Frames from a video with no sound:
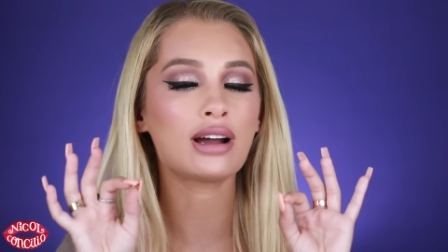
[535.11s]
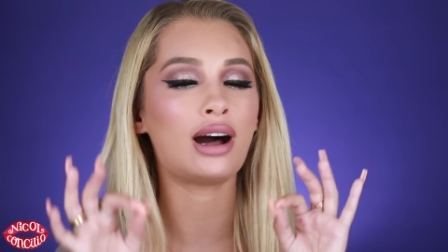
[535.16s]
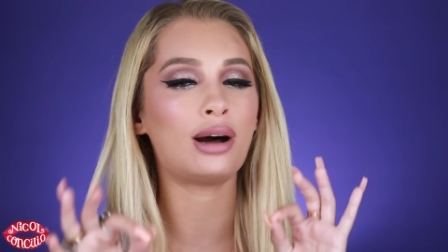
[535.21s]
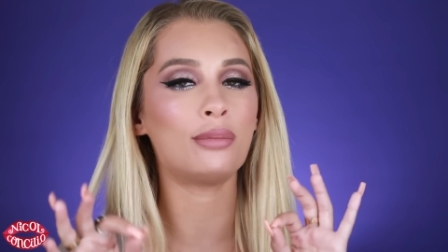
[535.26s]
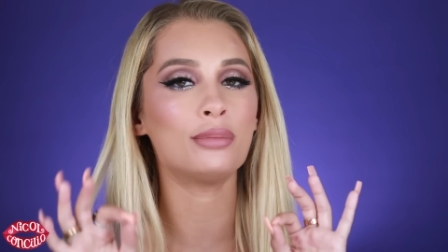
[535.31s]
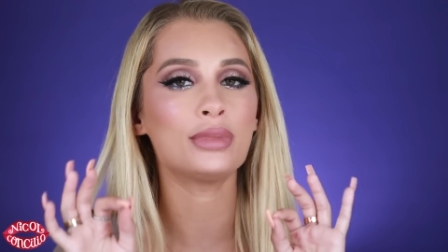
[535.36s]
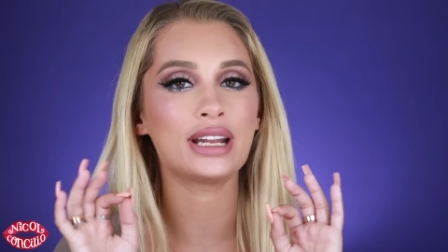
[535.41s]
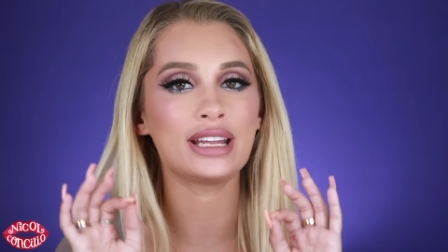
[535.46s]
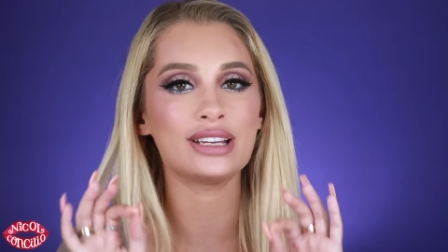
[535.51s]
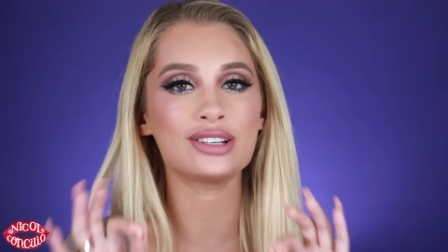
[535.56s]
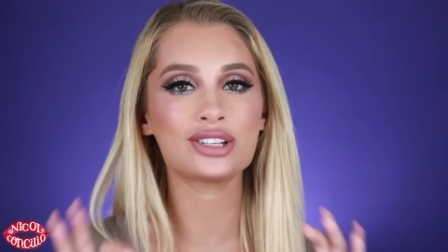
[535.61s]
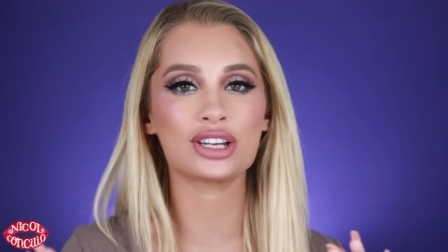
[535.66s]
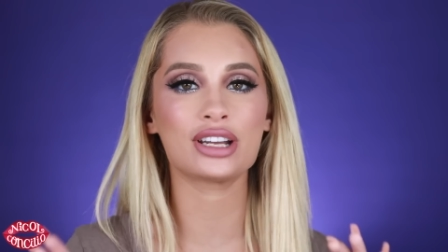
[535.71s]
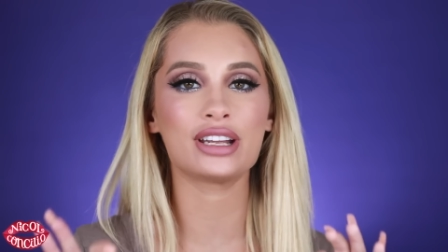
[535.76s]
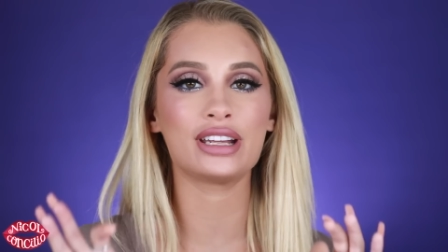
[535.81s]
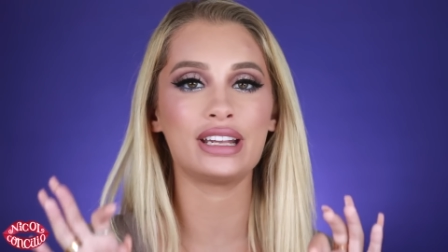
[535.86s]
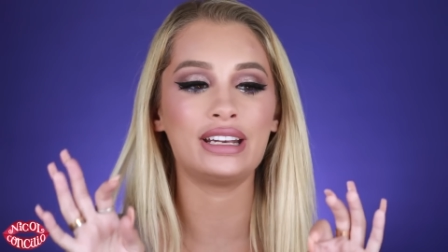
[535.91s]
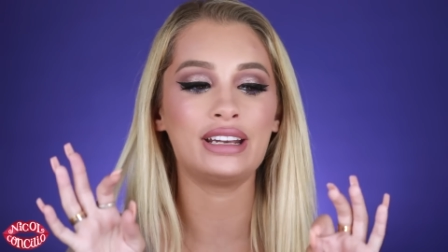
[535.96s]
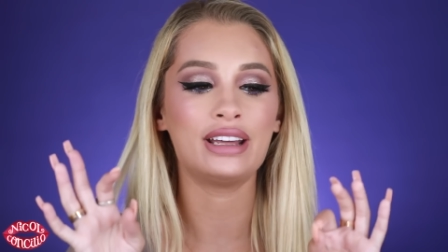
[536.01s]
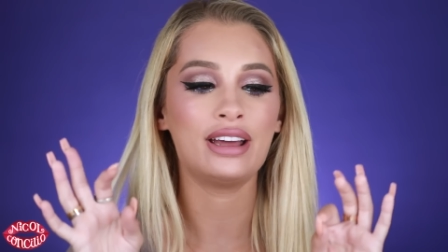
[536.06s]

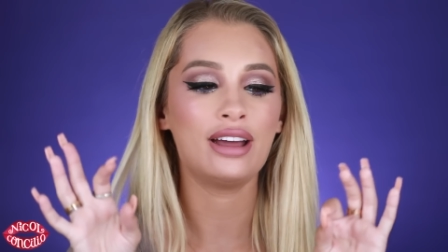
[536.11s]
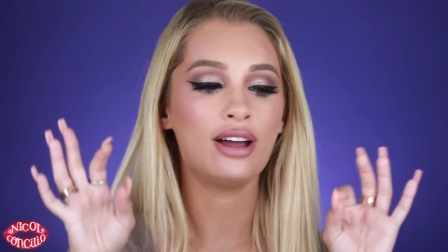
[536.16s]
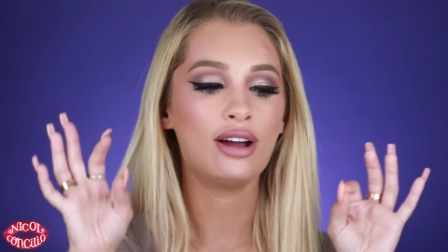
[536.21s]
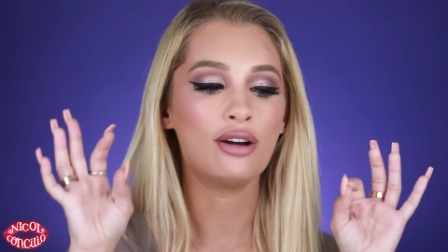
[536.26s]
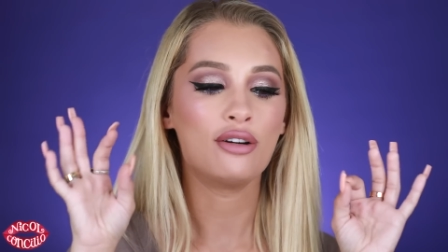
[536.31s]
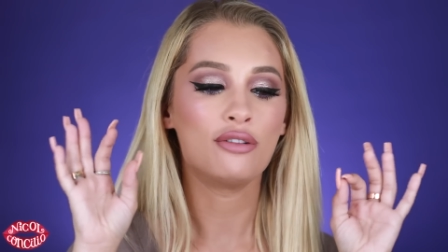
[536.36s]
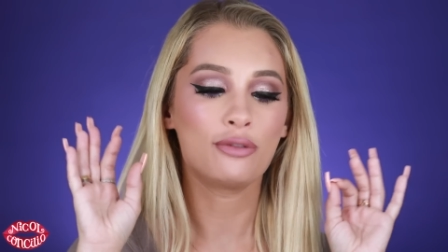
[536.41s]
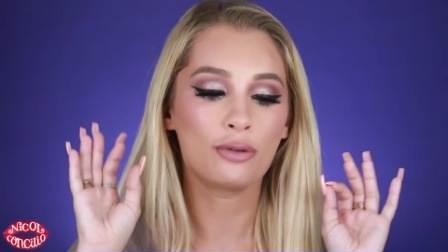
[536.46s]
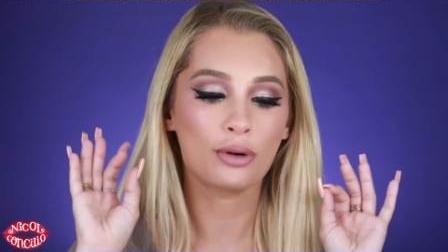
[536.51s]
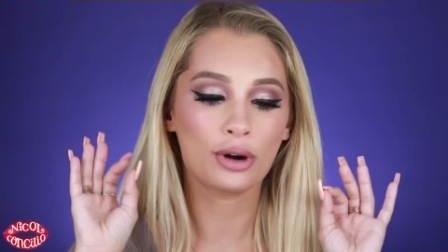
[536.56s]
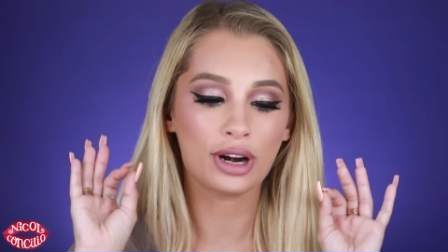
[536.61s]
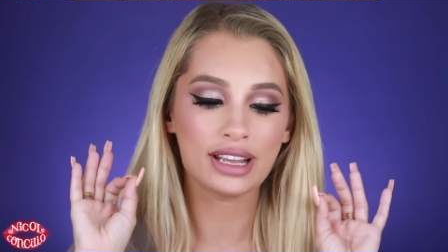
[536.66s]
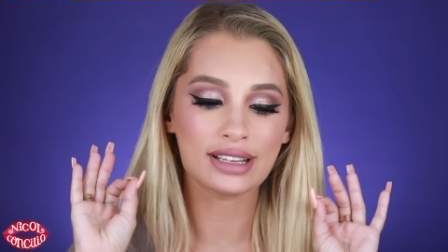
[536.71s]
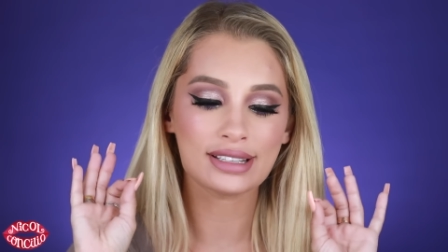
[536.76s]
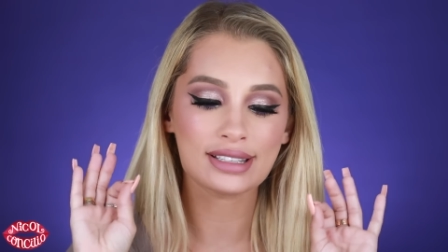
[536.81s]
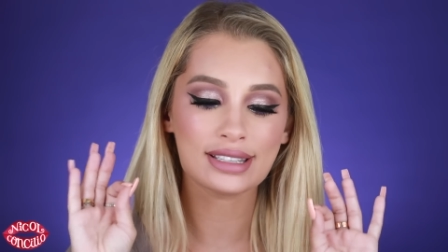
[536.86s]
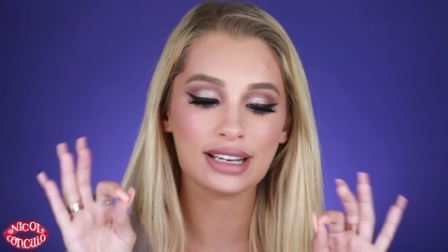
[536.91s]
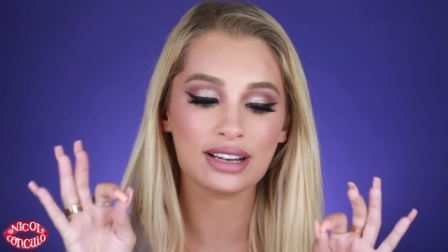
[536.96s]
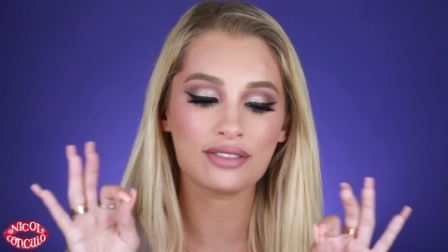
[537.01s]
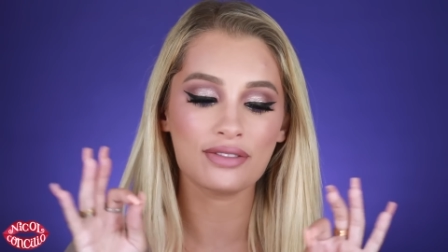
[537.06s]
combination for
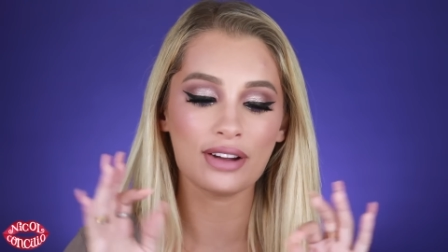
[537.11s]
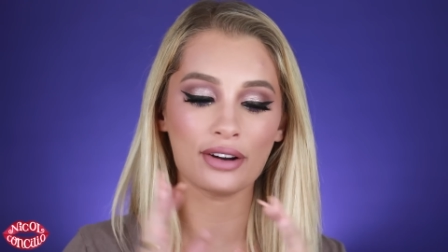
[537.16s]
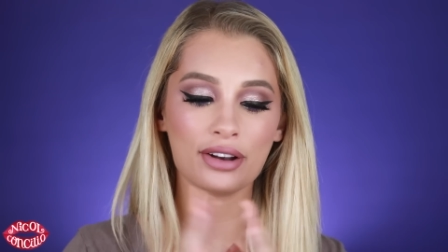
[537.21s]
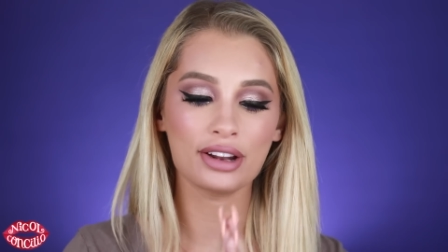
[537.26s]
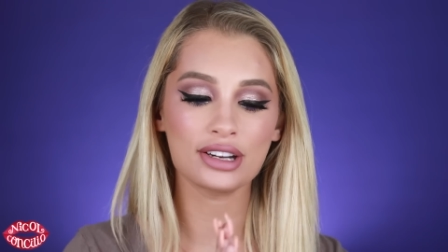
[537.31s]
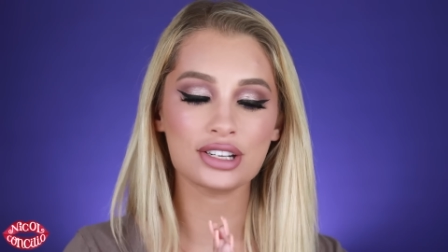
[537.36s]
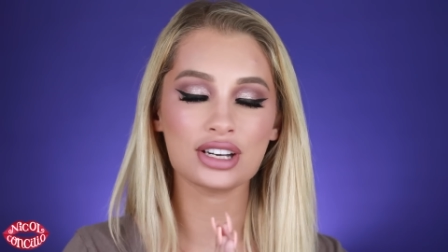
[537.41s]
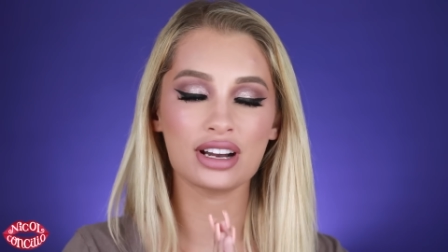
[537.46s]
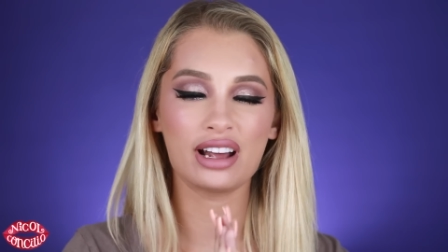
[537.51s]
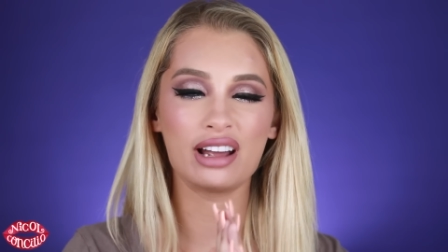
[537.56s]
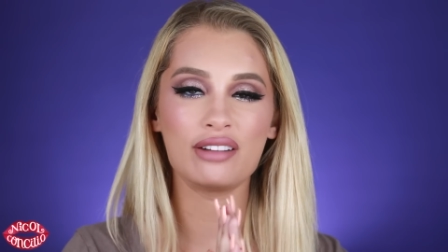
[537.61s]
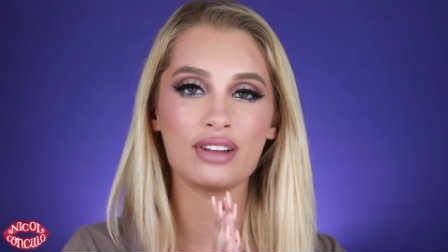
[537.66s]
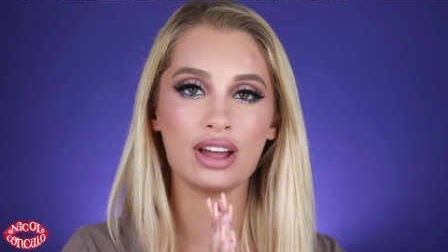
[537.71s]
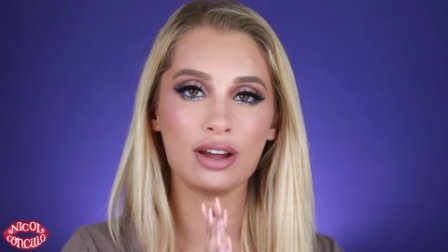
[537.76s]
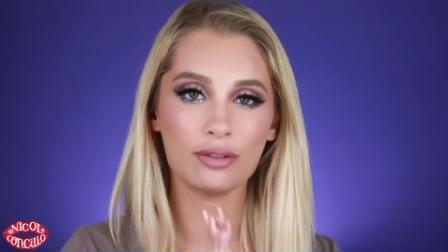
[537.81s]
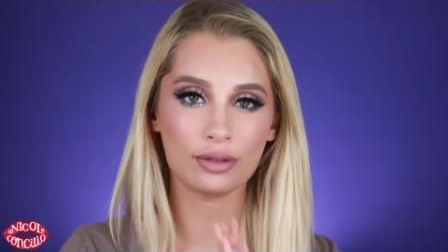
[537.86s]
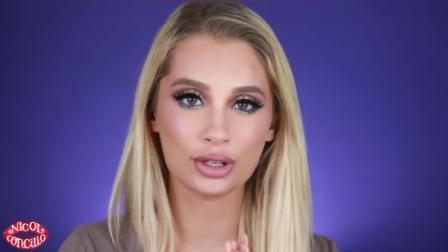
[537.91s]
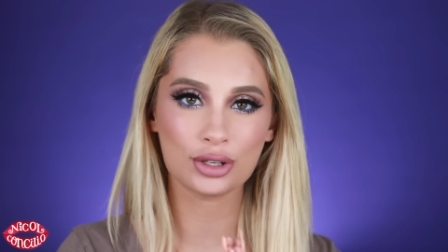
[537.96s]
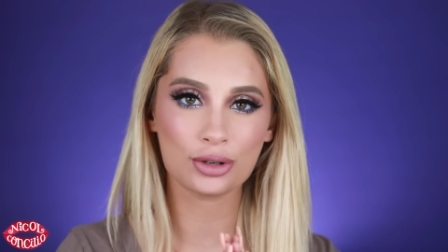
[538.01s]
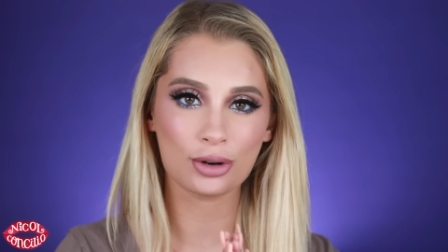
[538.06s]
a stick foundation I've
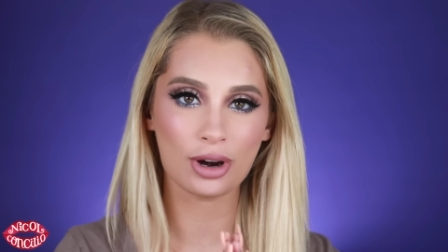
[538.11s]
ever